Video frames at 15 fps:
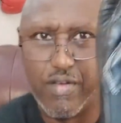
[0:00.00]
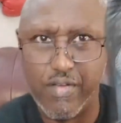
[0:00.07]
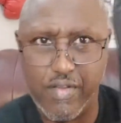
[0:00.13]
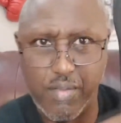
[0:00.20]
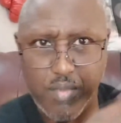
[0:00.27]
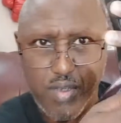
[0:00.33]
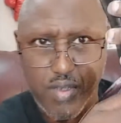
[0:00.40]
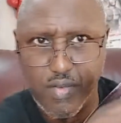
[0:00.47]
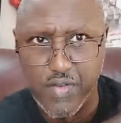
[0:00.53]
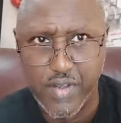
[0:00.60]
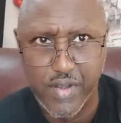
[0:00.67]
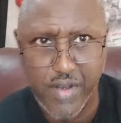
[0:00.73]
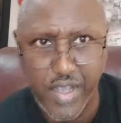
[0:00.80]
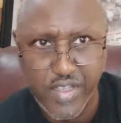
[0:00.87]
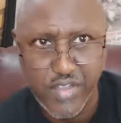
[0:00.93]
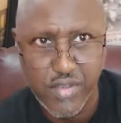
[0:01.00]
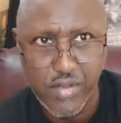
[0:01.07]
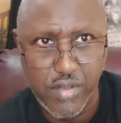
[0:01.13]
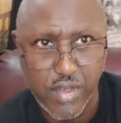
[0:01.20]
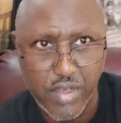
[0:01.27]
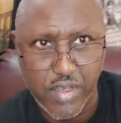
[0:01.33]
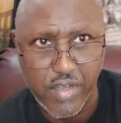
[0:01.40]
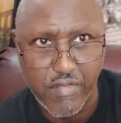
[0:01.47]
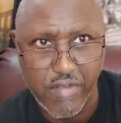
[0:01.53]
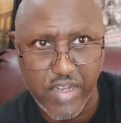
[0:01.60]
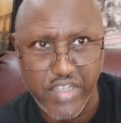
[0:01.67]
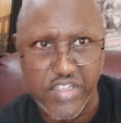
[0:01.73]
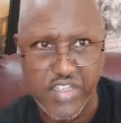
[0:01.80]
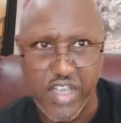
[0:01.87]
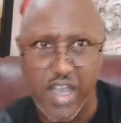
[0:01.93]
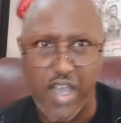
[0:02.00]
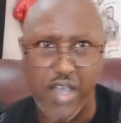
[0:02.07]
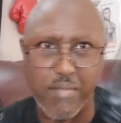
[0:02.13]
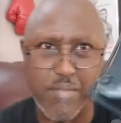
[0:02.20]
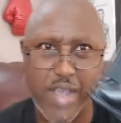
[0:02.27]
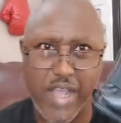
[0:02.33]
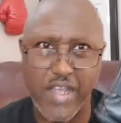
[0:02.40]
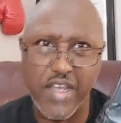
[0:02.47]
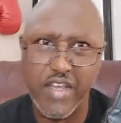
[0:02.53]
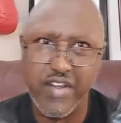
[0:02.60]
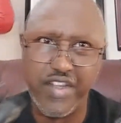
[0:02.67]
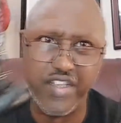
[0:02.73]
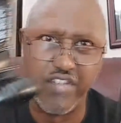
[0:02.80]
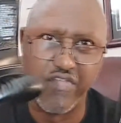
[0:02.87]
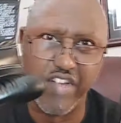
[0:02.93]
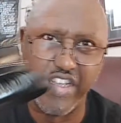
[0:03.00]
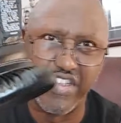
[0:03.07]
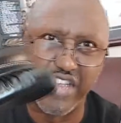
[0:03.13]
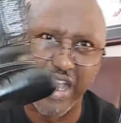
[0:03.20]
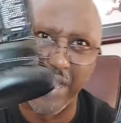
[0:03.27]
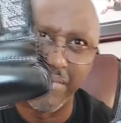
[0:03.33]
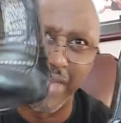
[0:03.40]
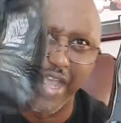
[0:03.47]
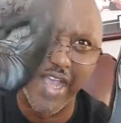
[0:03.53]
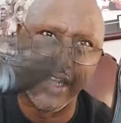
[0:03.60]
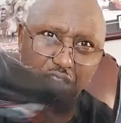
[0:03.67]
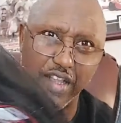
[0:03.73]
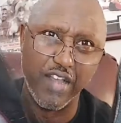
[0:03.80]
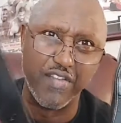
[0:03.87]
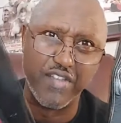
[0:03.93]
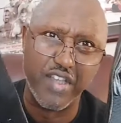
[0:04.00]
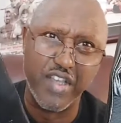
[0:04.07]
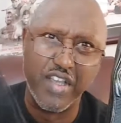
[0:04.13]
Let me give you a nice little look here. Ringside bag. These are ringside bag gloves.